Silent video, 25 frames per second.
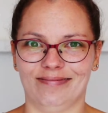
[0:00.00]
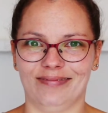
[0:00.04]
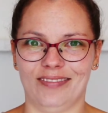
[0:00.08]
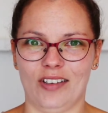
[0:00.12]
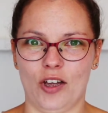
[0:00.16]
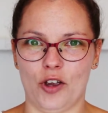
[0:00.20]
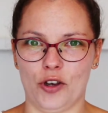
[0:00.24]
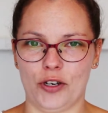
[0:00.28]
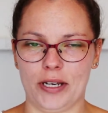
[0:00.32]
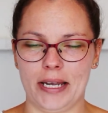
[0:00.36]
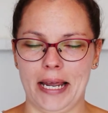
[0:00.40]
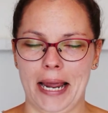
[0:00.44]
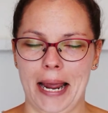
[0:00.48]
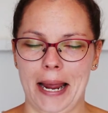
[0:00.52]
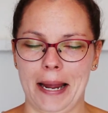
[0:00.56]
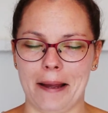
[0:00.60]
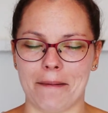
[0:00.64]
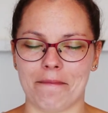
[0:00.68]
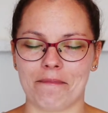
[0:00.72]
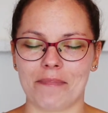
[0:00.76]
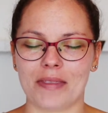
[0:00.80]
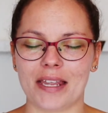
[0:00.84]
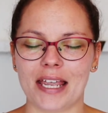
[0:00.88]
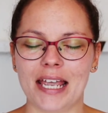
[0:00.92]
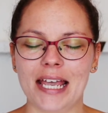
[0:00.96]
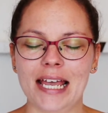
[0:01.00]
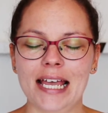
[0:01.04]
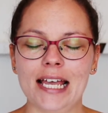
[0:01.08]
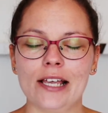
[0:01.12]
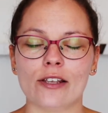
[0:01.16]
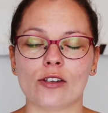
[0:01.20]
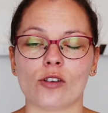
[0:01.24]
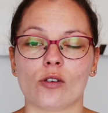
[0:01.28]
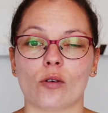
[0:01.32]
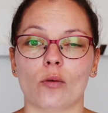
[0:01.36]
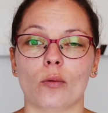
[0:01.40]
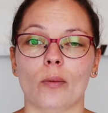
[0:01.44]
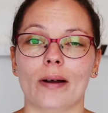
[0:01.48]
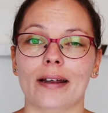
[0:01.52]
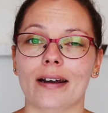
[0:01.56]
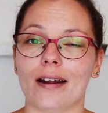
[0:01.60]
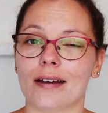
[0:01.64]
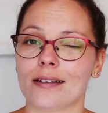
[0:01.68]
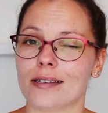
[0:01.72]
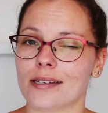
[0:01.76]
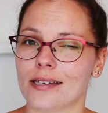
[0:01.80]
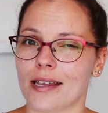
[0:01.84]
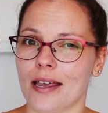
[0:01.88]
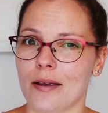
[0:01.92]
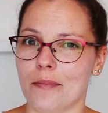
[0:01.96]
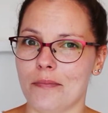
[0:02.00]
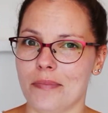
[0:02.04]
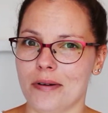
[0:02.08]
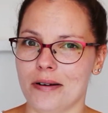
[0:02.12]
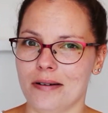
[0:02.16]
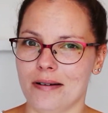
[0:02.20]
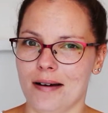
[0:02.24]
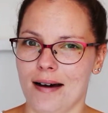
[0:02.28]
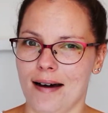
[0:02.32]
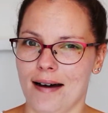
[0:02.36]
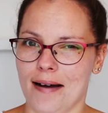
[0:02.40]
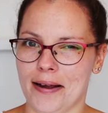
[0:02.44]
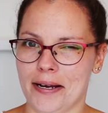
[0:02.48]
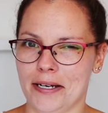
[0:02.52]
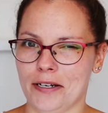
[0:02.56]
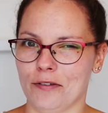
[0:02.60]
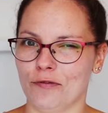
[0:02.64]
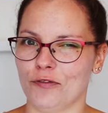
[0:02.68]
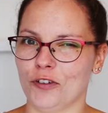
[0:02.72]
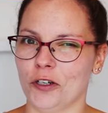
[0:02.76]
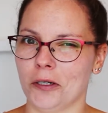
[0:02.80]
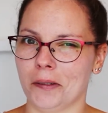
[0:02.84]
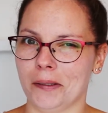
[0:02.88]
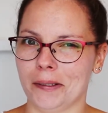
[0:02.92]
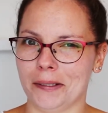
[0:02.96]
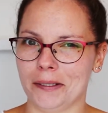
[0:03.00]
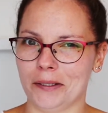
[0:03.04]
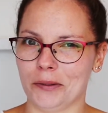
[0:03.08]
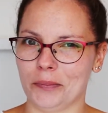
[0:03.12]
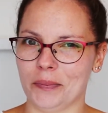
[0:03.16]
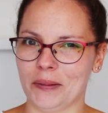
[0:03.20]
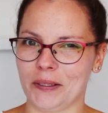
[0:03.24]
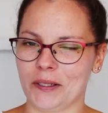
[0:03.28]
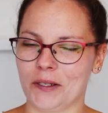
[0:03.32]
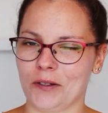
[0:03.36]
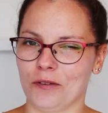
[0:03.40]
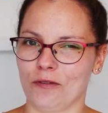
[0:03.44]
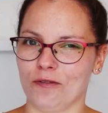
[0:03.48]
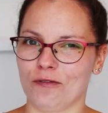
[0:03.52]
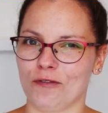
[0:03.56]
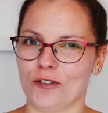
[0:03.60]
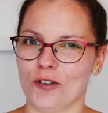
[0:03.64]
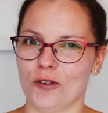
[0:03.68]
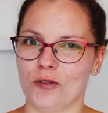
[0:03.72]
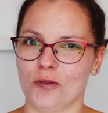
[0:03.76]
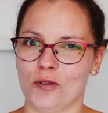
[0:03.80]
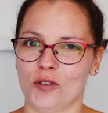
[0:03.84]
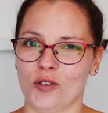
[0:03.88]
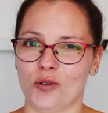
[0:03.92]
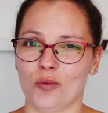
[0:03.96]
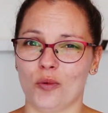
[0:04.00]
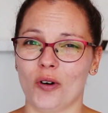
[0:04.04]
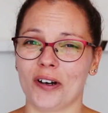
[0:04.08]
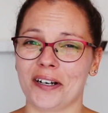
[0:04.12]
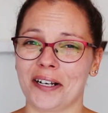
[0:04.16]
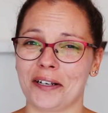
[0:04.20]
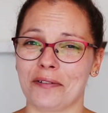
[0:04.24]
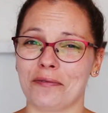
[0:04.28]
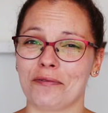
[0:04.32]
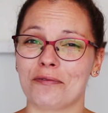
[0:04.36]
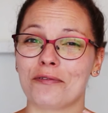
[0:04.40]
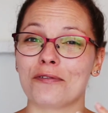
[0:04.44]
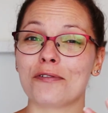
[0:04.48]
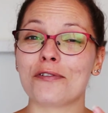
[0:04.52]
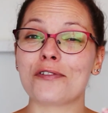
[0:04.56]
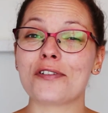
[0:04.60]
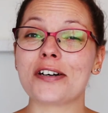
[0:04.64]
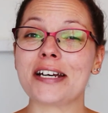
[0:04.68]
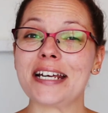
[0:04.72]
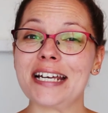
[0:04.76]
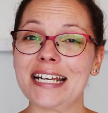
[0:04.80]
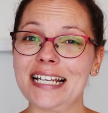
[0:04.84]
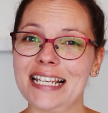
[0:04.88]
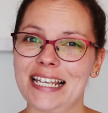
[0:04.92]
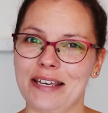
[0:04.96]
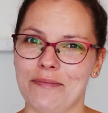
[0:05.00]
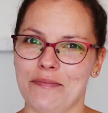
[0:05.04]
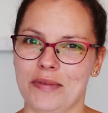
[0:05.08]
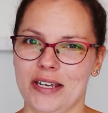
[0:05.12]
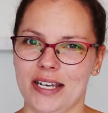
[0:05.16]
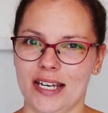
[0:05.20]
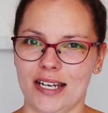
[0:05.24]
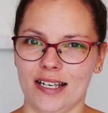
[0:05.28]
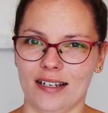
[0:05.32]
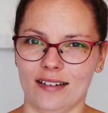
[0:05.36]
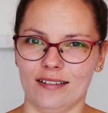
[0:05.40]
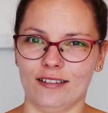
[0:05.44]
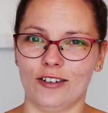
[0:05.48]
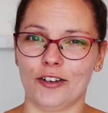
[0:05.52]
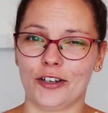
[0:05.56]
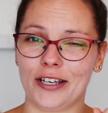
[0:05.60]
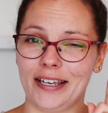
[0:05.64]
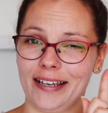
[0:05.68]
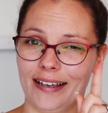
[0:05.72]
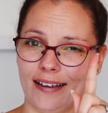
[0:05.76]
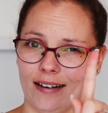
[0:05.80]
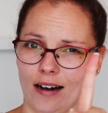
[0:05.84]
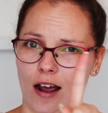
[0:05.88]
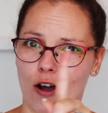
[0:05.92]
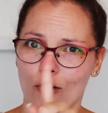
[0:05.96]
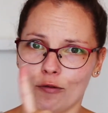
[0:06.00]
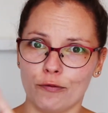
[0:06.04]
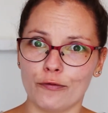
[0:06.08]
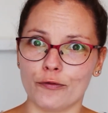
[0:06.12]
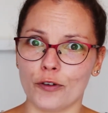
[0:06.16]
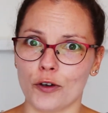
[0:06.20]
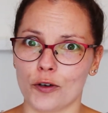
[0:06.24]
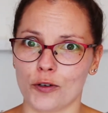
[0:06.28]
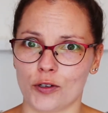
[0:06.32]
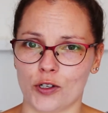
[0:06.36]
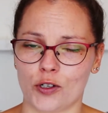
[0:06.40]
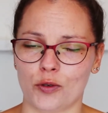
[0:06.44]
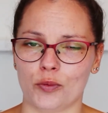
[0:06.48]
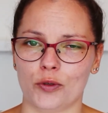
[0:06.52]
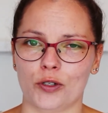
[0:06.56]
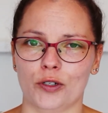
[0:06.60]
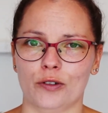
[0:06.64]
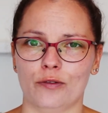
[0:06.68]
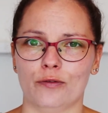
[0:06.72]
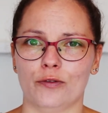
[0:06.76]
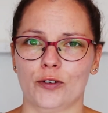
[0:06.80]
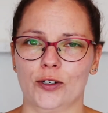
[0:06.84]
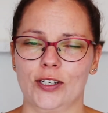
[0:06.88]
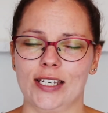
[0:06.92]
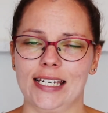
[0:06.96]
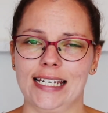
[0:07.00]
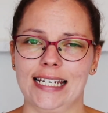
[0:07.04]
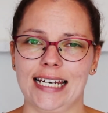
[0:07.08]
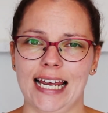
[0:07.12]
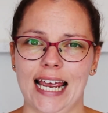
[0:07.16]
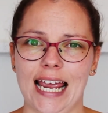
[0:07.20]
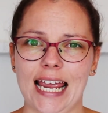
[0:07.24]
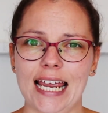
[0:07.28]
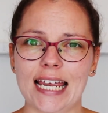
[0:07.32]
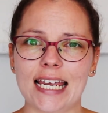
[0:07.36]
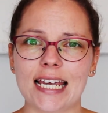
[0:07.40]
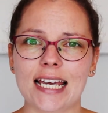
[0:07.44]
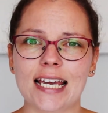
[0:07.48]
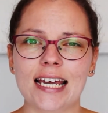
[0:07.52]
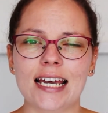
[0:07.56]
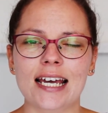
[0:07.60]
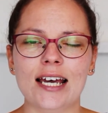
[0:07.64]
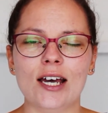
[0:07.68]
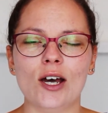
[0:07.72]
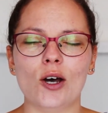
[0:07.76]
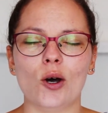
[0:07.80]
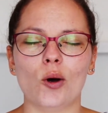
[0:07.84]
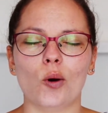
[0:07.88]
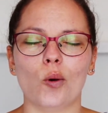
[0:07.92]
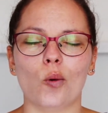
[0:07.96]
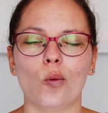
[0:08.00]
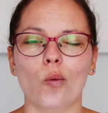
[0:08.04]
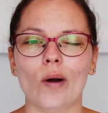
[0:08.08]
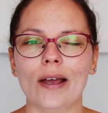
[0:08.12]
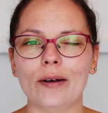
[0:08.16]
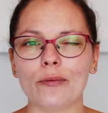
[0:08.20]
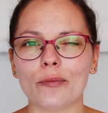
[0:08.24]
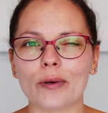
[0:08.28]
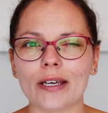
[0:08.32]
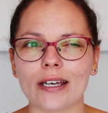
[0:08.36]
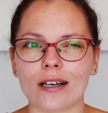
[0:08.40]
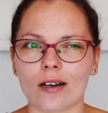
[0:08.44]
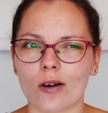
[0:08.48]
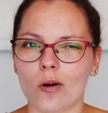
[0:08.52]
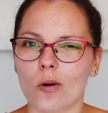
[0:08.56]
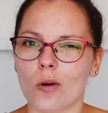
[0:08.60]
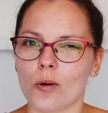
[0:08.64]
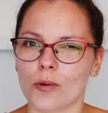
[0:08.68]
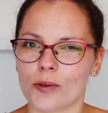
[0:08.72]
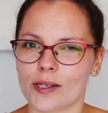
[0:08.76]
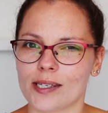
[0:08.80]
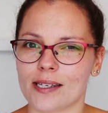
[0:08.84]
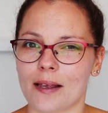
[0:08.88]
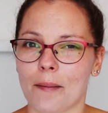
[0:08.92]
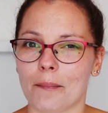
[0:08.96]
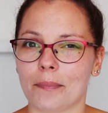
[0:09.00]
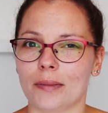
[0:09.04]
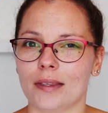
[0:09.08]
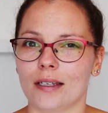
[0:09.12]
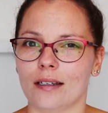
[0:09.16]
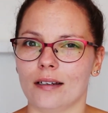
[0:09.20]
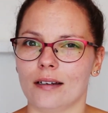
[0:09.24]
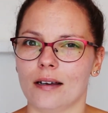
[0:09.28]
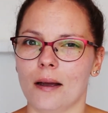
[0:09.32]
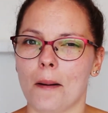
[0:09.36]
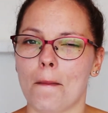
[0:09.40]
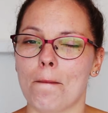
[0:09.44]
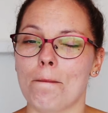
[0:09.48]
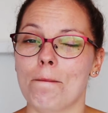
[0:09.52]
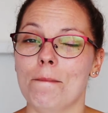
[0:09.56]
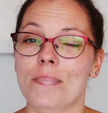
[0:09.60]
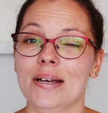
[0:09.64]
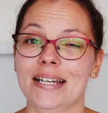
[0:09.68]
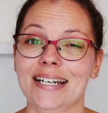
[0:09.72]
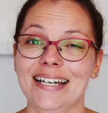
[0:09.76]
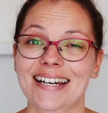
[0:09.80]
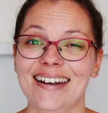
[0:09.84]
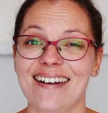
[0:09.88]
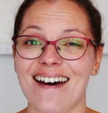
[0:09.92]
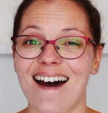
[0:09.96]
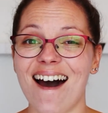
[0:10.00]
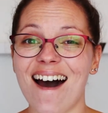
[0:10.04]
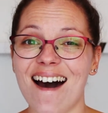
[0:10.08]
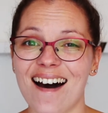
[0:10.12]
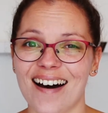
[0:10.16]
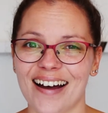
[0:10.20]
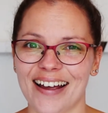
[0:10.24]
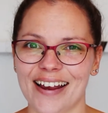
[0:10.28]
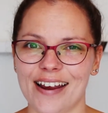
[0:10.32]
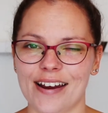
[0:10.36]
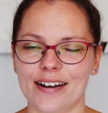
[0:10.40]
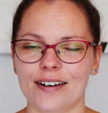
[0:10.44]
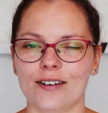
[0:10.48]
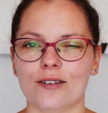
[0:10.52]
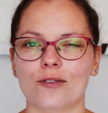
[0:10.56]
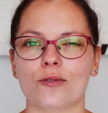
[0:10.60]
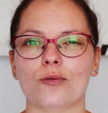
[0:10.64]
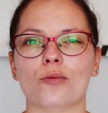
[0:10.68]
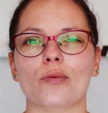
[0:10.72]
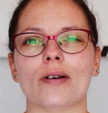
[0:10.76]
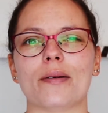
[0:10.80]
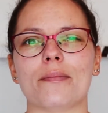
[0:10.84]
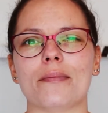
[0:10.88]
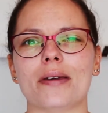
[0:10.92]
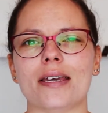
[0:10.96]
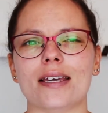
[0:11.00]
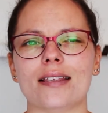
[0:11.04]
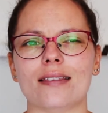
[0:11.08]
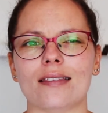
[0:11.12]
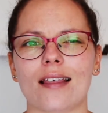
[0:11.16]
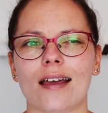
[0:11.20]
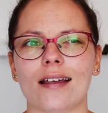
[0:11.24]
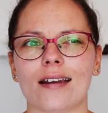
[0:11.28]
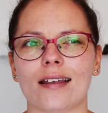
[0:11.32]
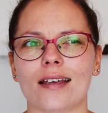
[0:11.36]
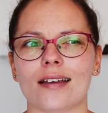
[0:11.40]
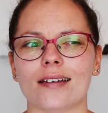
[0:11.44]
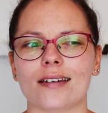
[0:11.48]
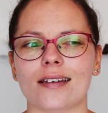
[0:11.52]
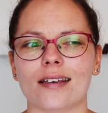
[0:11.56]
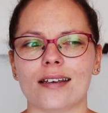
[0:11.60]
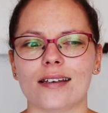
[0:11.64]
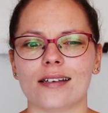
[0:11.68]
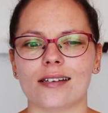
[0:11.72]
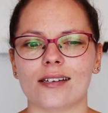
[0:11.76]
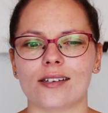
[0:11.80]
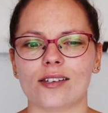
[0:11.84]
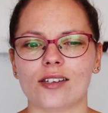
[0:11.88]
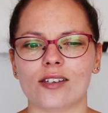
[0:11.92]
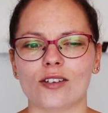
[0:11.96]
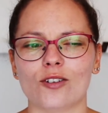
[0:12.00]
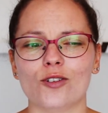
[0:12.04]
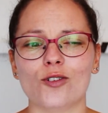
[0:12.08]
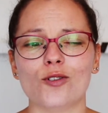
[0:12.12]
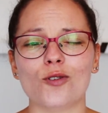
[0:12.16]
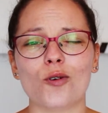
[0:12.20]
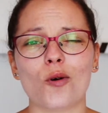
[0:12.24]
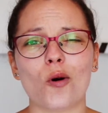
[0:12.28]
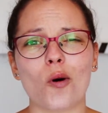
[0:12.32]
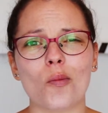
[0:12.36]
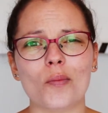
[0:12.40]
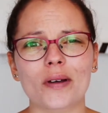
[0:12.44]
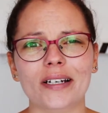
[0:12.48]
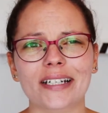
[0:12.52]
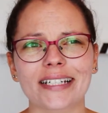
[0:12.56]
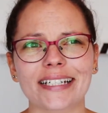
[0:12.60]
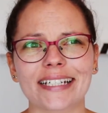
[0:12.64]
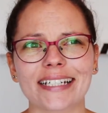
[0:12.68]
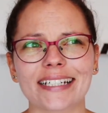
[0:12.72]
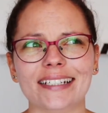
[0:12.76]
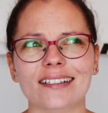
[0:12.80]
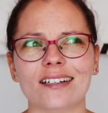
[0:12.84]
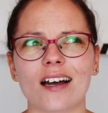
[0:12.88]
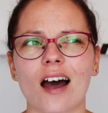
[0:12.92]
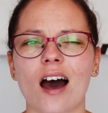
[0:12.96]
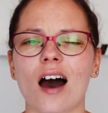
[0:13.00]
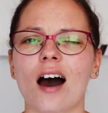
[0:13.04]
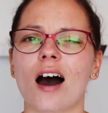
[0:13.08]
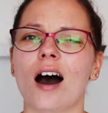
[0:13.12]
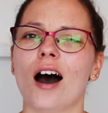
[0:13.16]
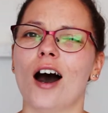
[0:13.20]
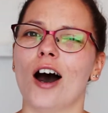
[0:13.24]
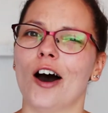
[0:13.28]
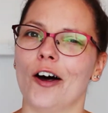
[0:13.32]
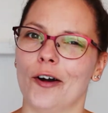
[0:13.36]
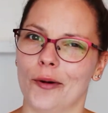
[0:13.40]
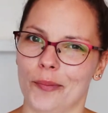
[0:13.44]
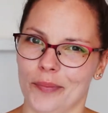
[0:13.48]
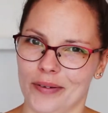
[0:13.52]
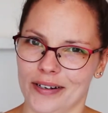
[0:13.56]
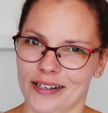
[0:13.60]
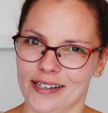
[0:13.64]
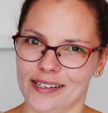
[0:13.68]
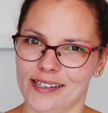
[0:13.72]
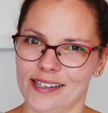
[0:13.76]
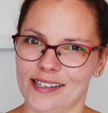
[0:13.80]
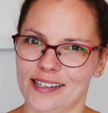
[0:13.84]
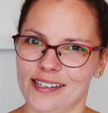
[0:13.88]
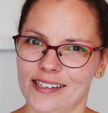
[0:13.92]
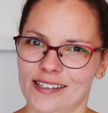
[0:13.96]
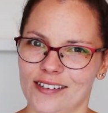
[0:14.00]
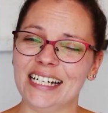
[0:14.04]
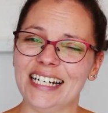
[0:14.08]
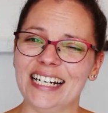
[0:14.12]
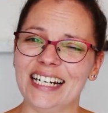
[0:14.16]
Okay, so when I say benign, if you're a little bit confused, what I really mean, looking at our first word for today, when we call something benign, we mean that it is normally harmless.